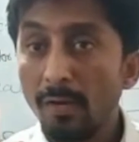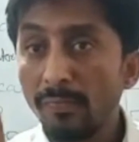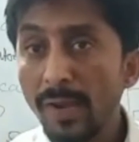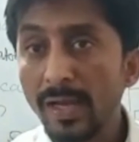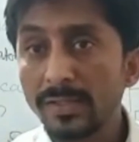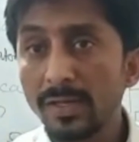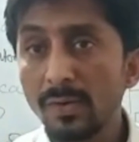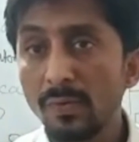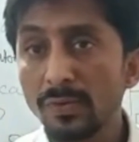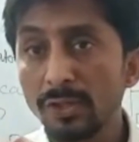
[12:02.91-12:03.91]
A
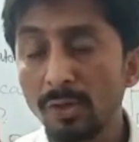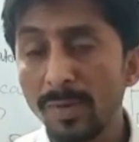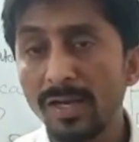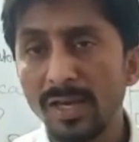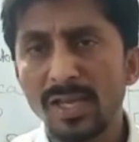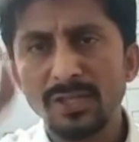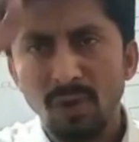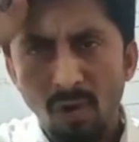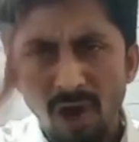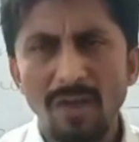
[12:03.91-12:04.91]
fraction whose numerator
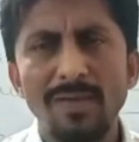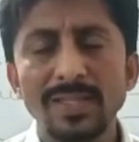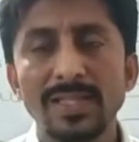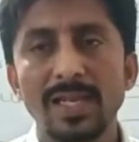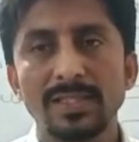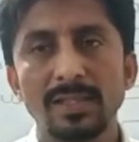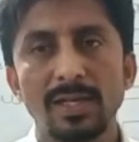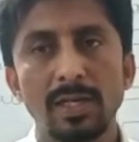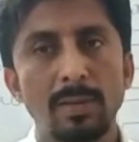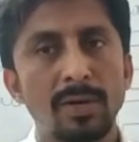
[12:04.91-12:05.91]
is always less than
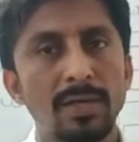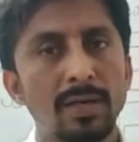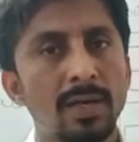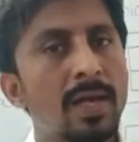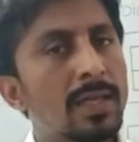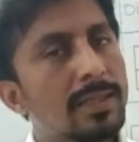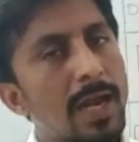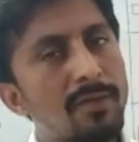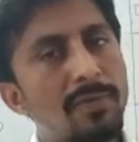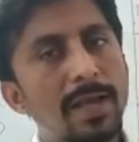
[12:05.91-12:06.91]
the denominator,
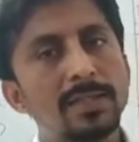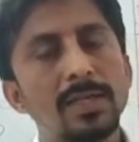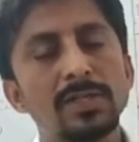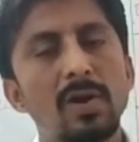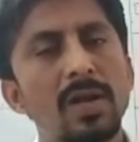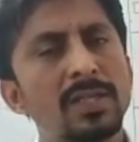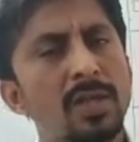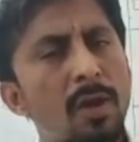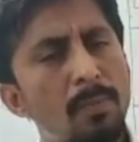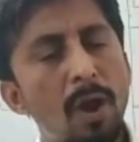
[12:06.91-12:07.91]
that fraction is called
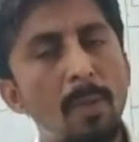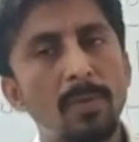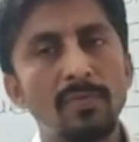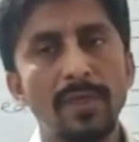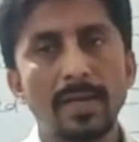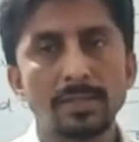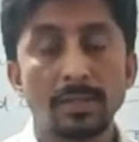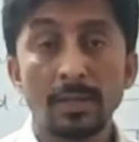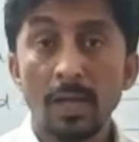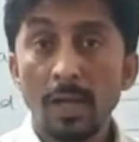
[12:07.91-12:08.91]
as proper
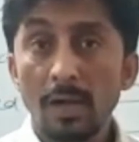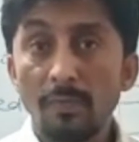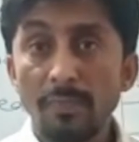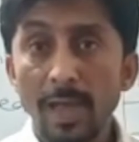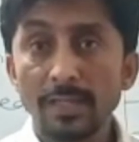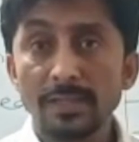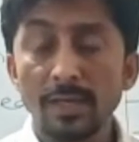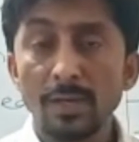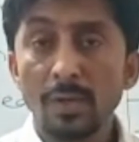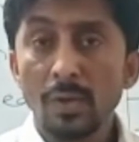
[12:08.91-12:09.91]
fraction. A
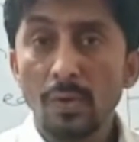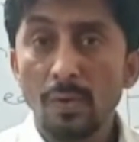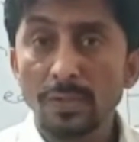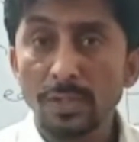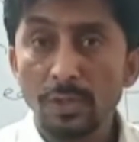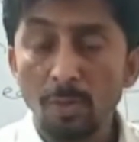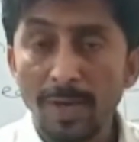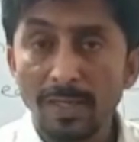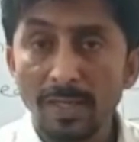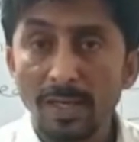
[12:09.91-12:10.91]
fraction whose
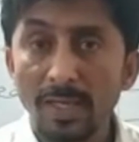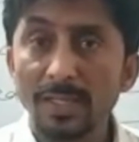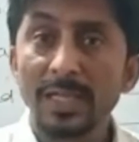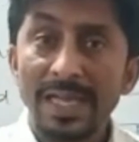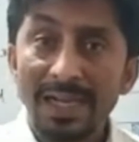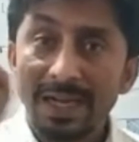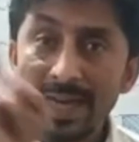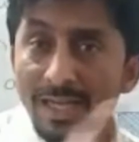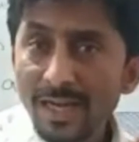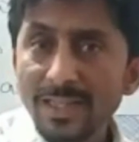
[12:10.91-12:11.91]
numerator is
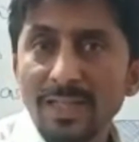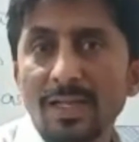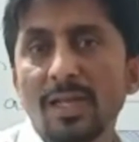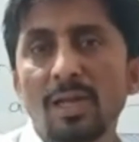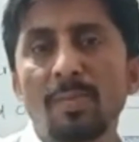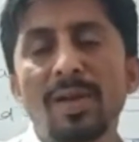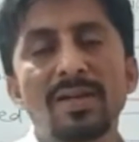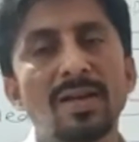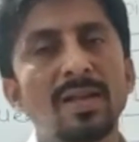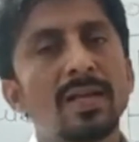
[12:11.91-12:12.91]
greater than the
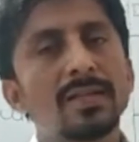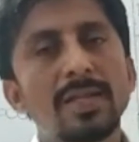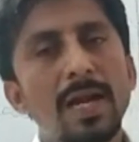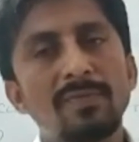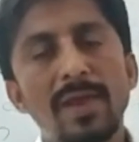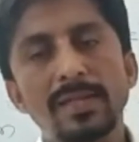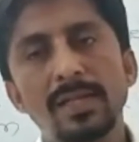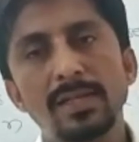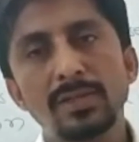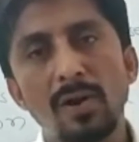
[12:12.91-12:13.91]
denominator, that
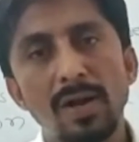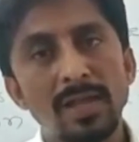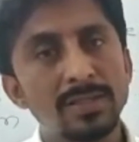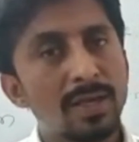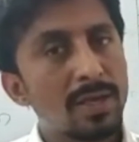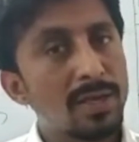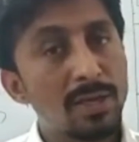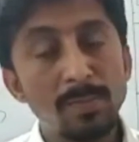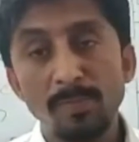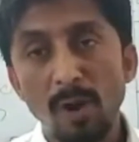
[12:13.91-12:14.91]
fraction is called as
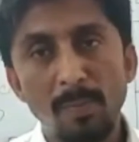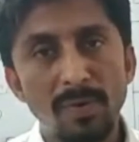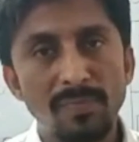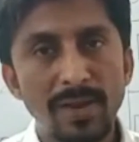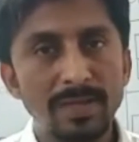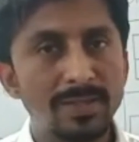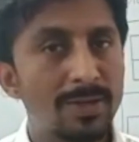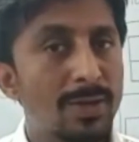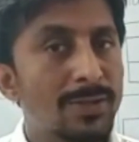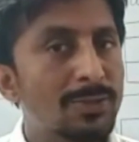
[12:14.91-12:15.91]
improper
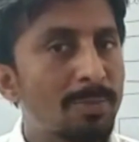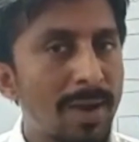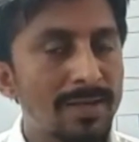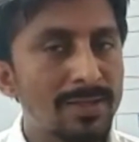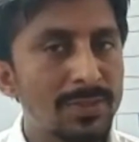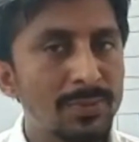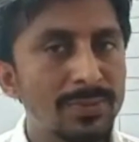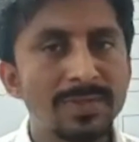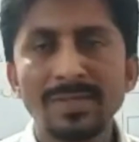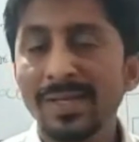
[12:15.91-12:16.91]
fraction. So my dear
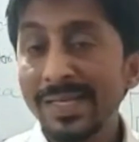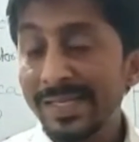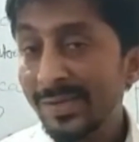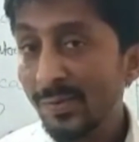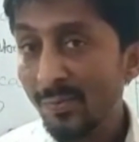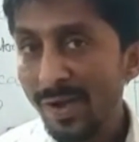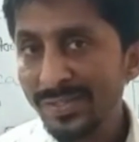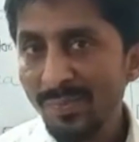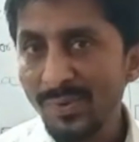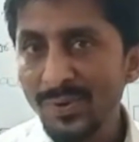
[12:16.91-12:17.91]
student,
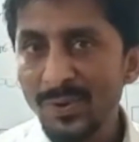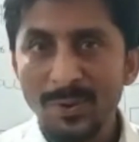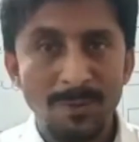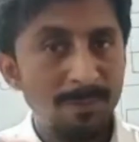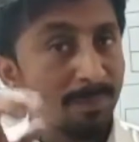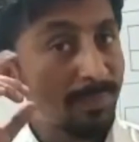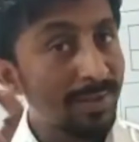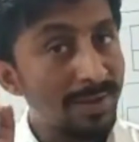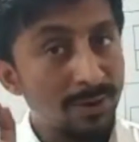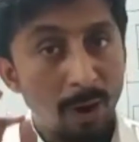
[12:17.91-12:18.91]
watch the video,
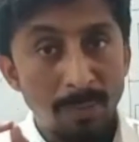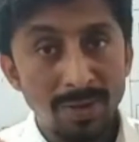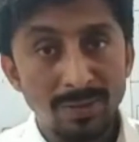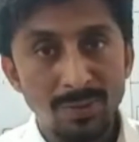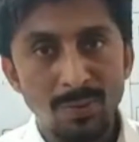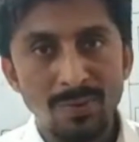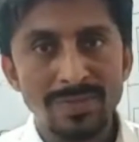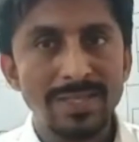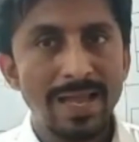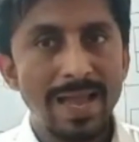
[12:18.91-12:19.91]
copy down the
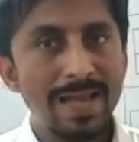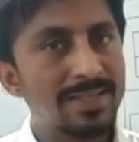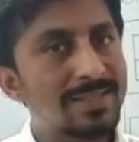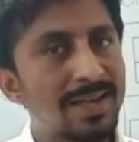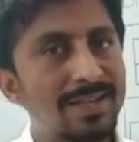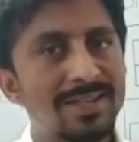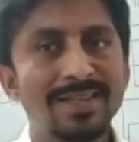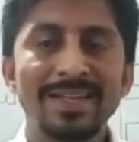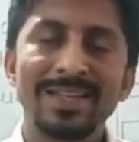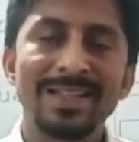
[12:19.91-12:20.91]
notes and
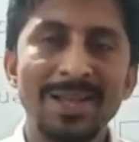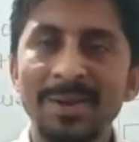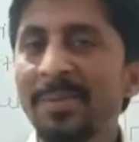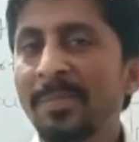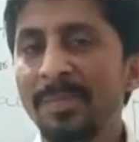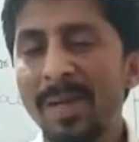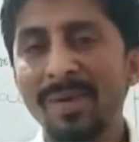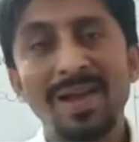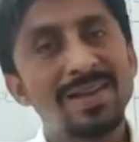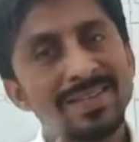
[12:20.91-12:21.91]
study. Till then, bye
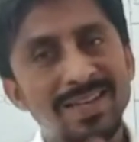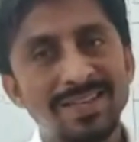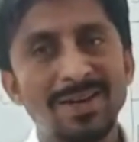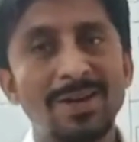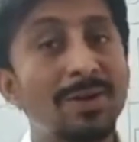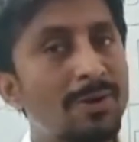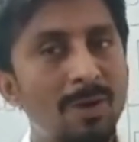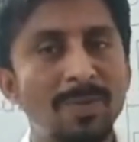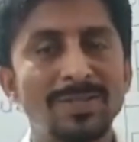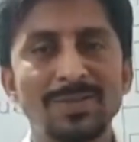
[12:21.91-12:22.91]
bye, take care,
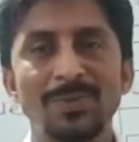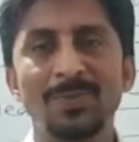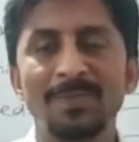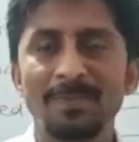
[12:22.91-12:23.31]
God bless you.